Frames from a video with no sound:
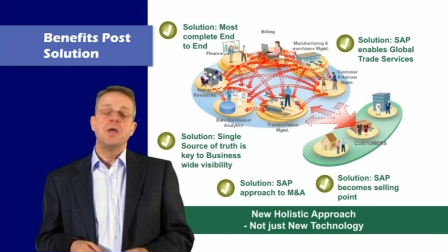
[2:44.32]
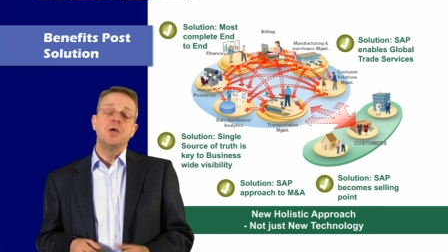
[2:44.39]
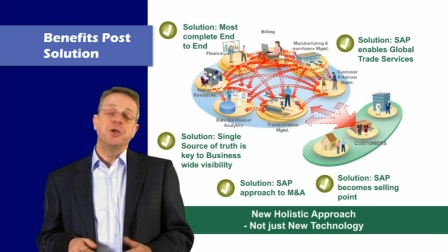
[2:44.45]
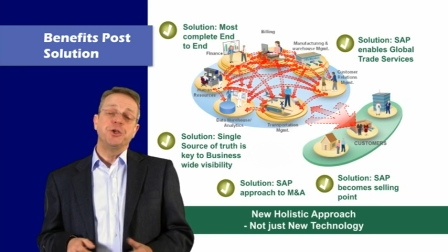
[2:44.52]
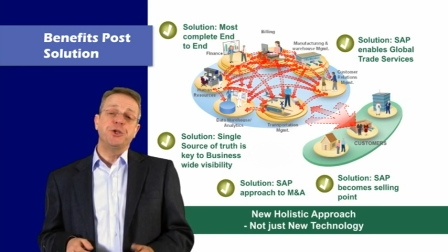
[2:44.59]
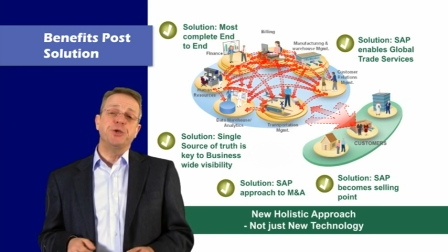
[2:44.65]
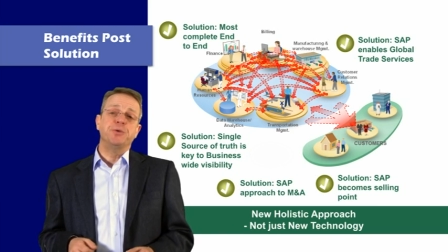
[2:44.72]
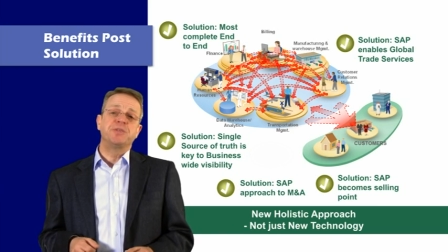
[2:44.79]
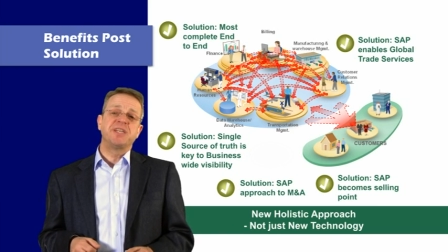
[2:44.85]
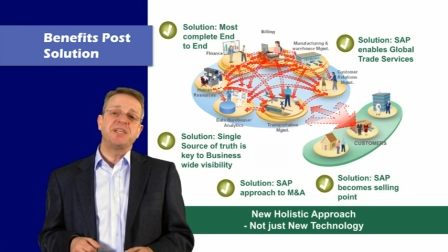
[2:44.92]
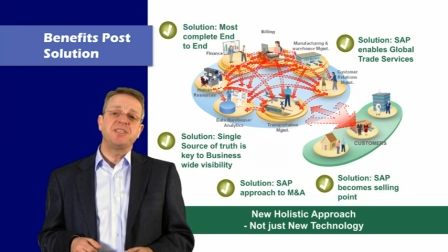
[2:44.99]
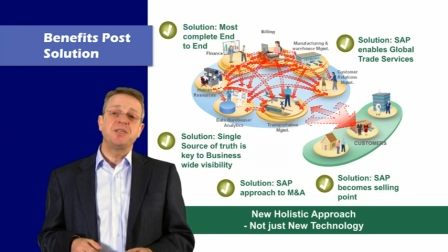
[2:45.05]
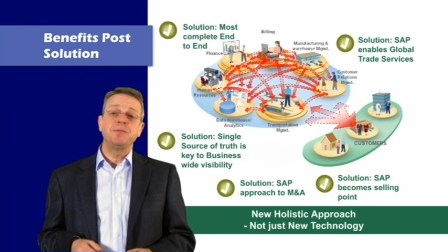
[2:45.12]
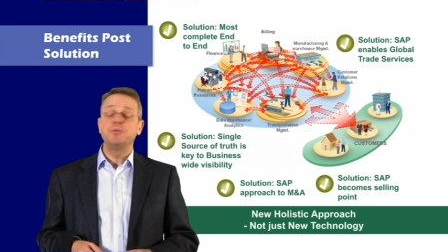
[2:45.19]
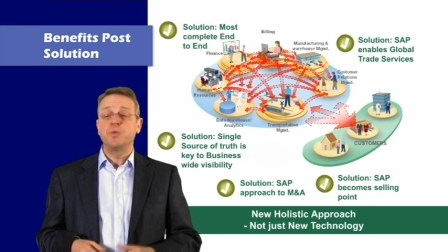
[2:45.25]
New
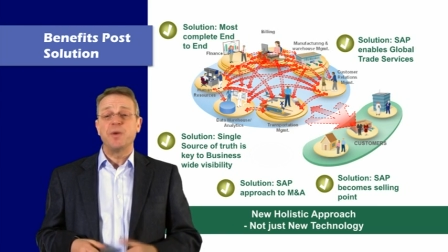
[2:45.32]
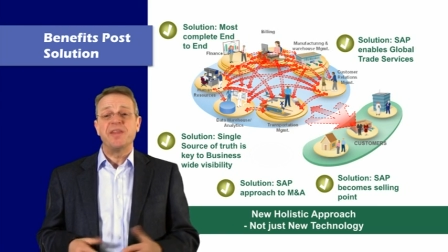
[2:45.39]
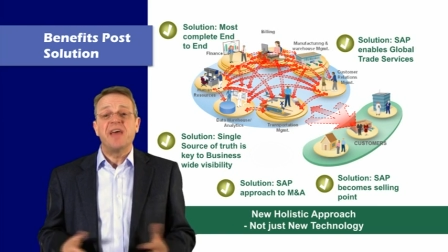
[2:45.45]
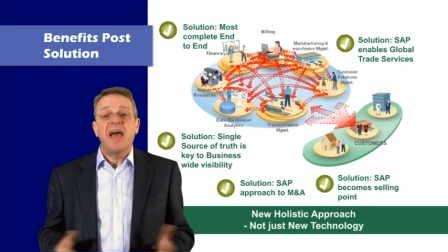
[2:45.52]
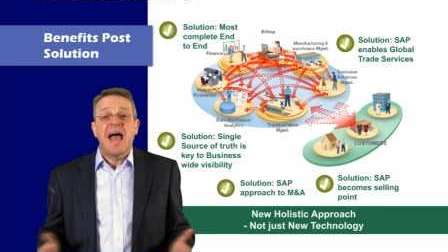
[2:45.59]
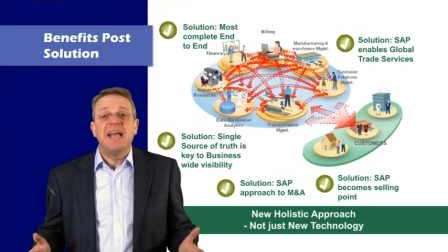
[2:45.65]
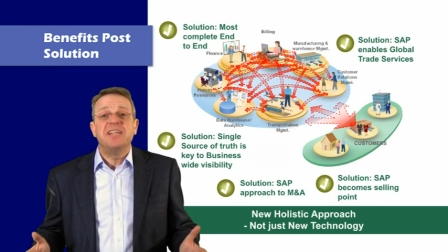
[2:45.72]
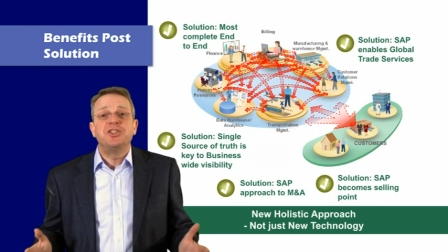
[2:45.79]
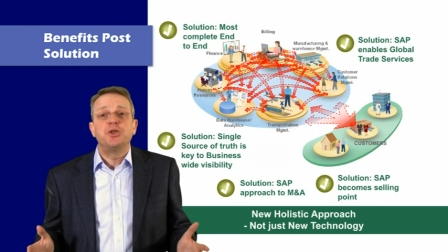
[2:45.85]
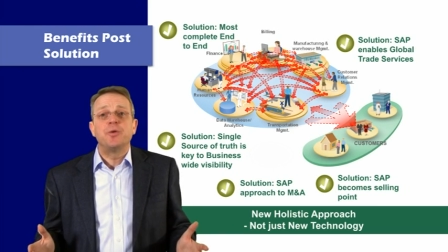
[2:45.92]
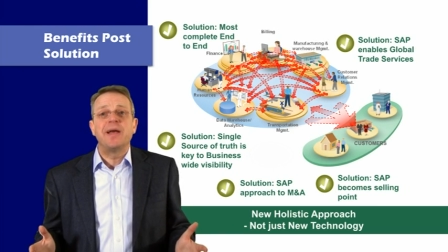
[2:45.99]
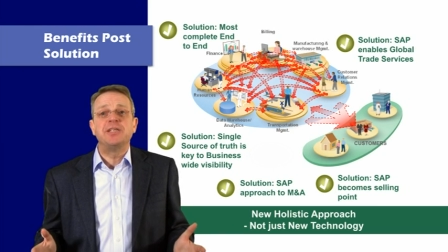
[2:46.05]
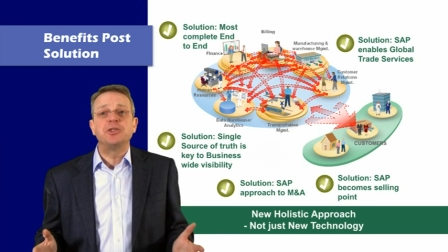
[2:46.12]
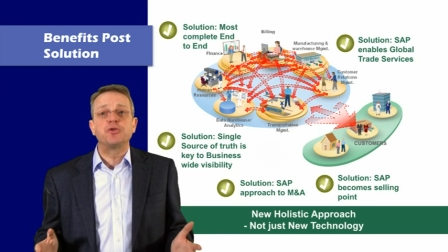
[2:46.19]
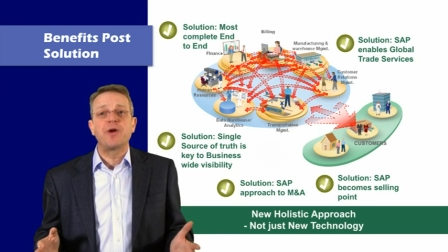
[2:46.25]
systems with
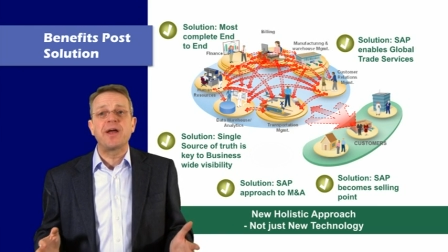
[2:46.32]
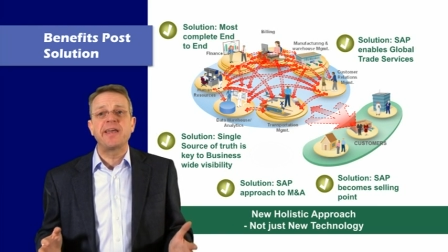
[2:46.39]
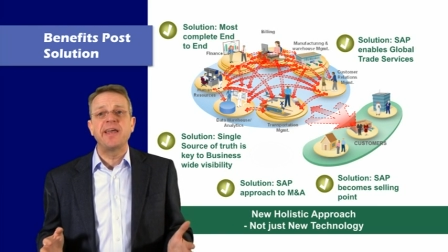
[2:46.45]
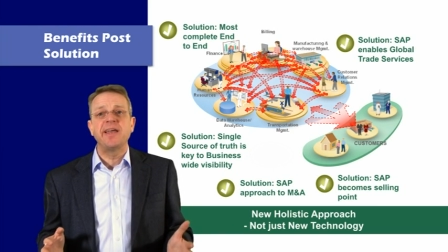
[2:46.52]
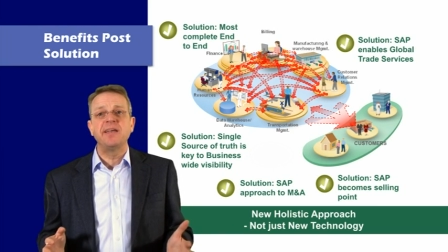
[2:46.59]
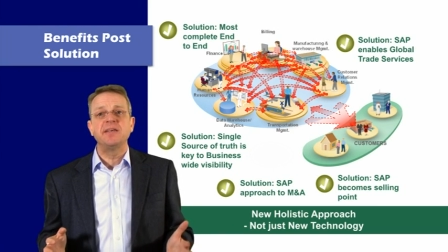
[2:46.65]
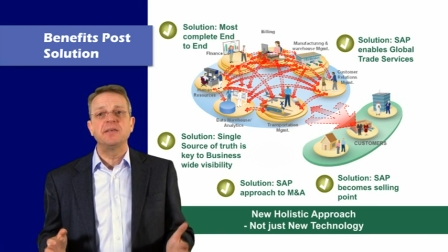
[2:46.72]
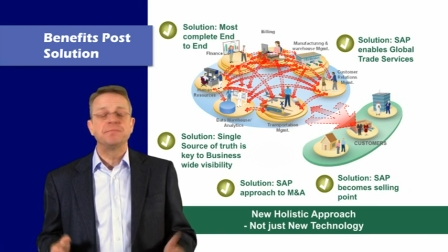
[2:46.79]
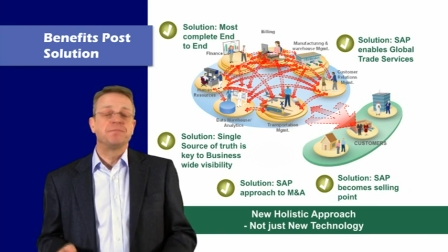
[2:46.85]
end-to-end tracking,